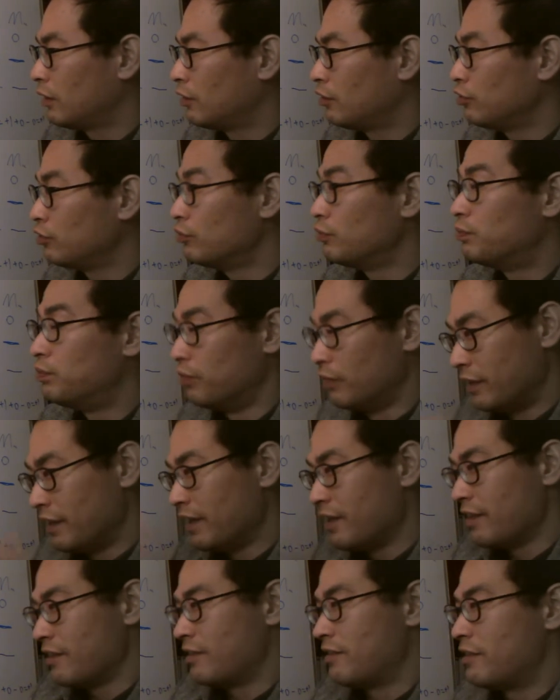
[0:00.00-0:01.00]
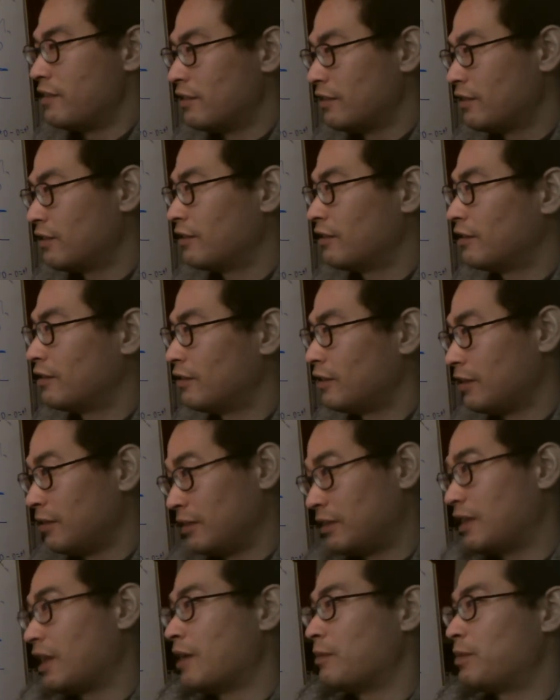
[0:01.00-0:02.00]
you breathe,
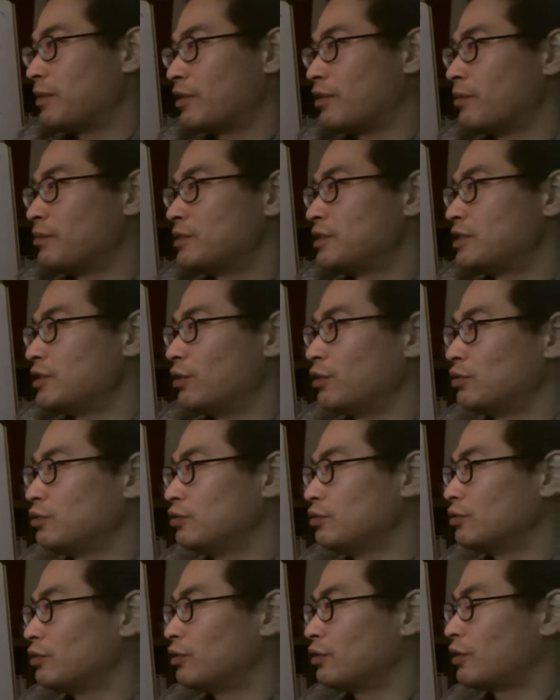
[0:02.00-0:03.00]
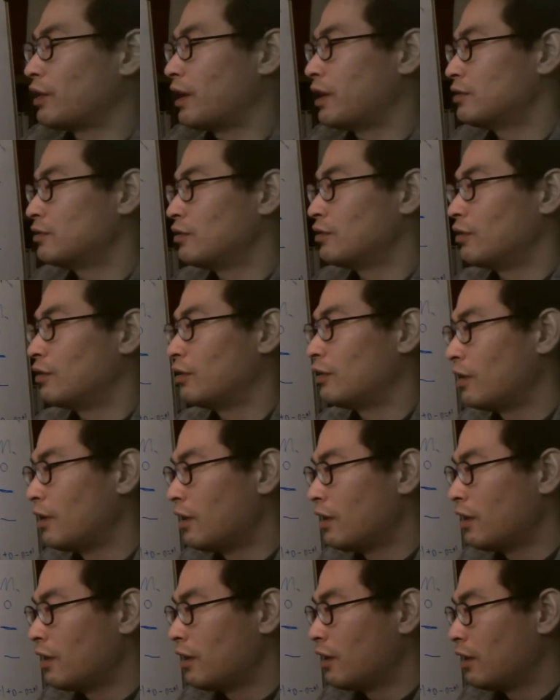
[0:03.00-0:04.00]
they become CO2. Okay, so
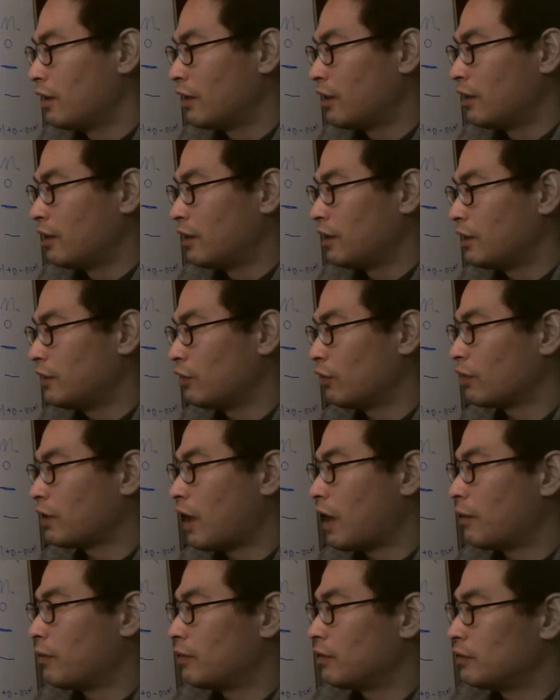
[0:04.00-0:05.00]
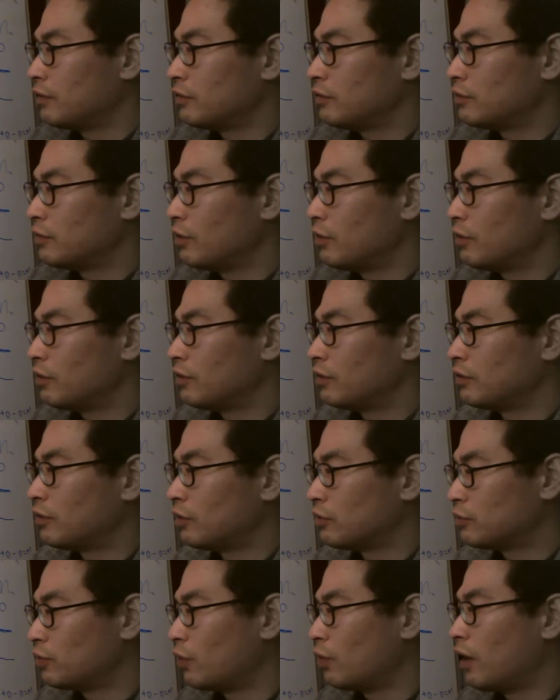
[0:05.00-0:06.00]
hydrocarbon, so
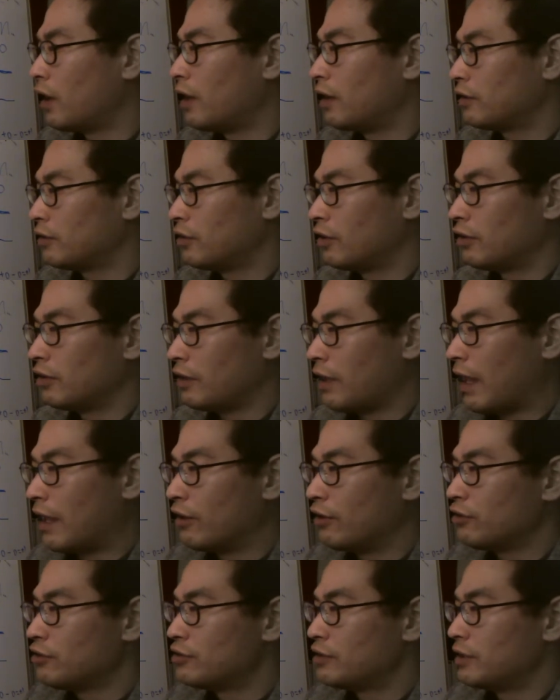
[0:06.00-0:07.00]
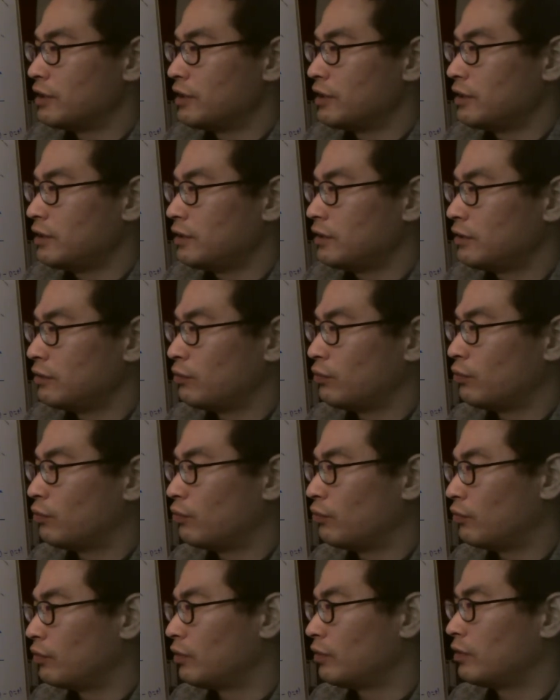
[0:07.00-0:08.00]
the energy,
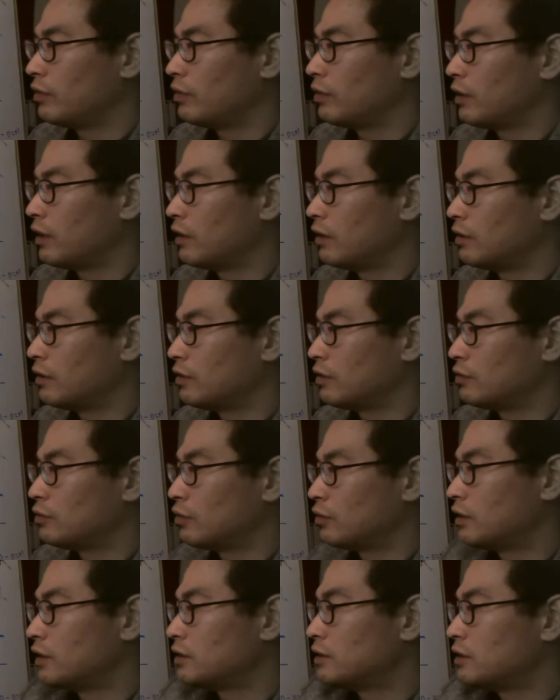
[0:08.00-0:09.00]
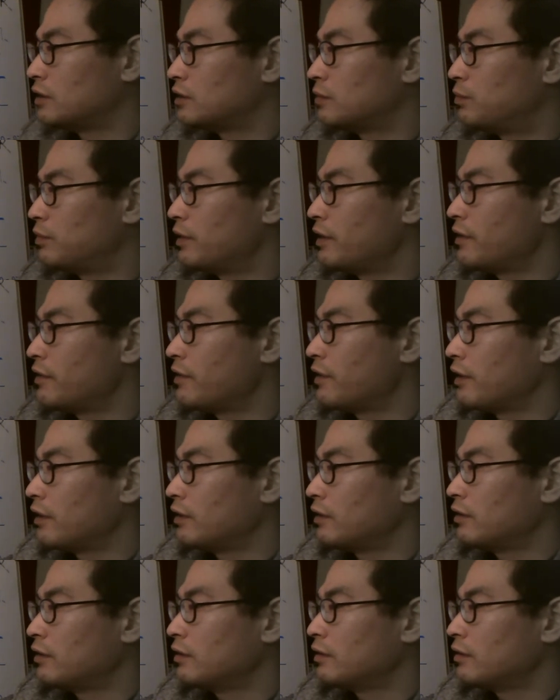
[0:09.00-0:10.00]
and so this is
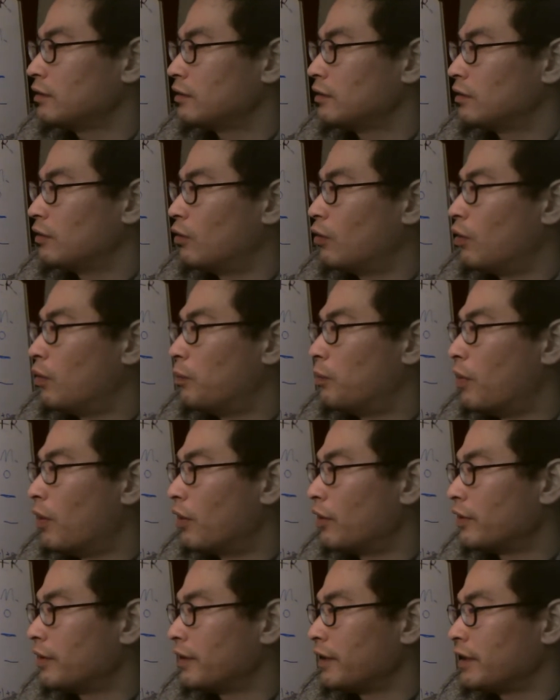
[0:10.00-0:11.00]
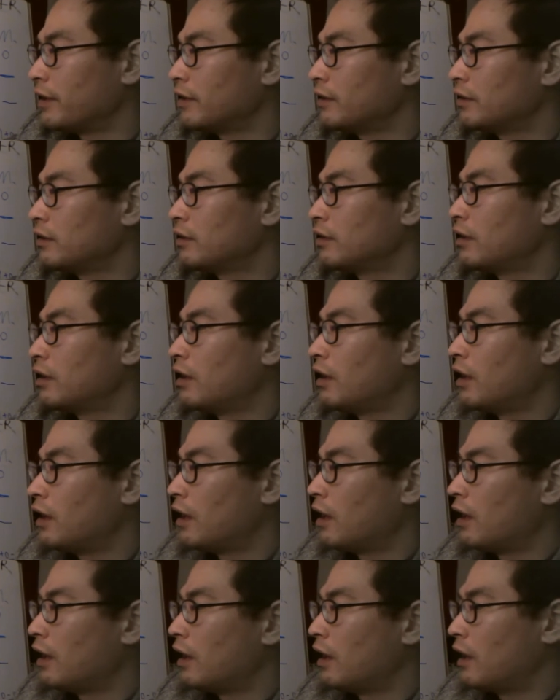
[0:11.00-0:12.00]
breathing or burning,
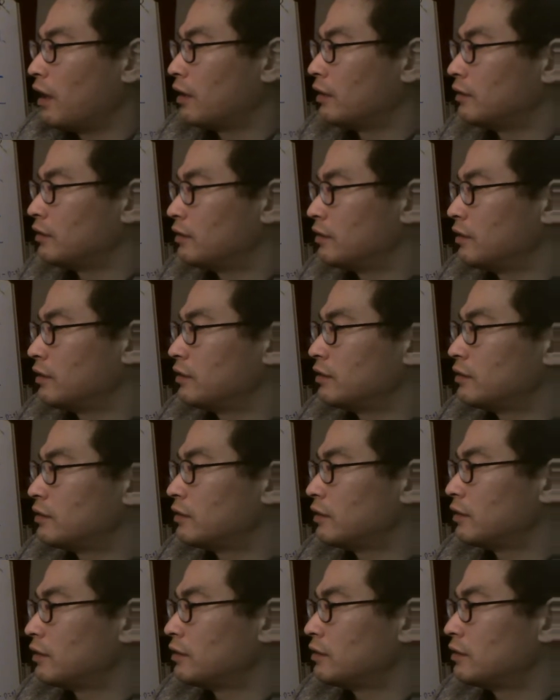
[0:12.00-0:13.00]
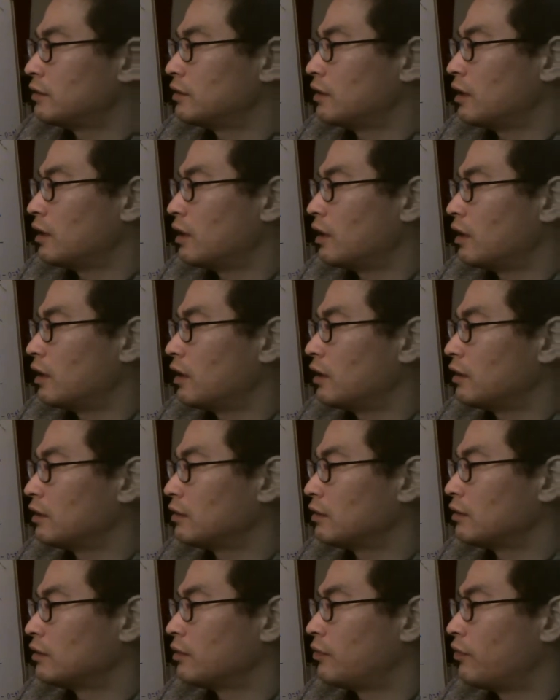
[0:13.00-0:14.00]
and this is
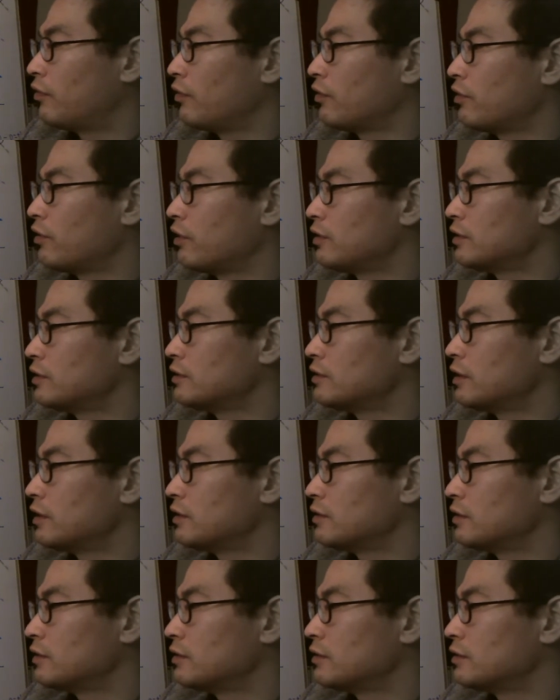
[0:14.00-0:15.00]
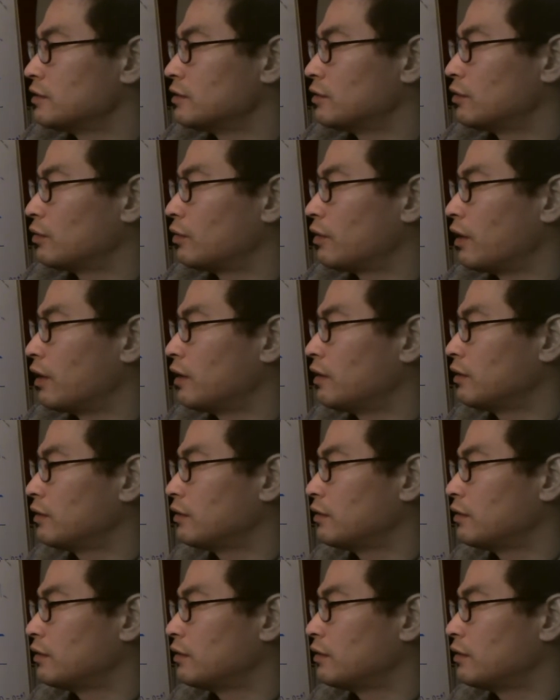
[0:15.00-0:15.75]
photosynthesis. Okay,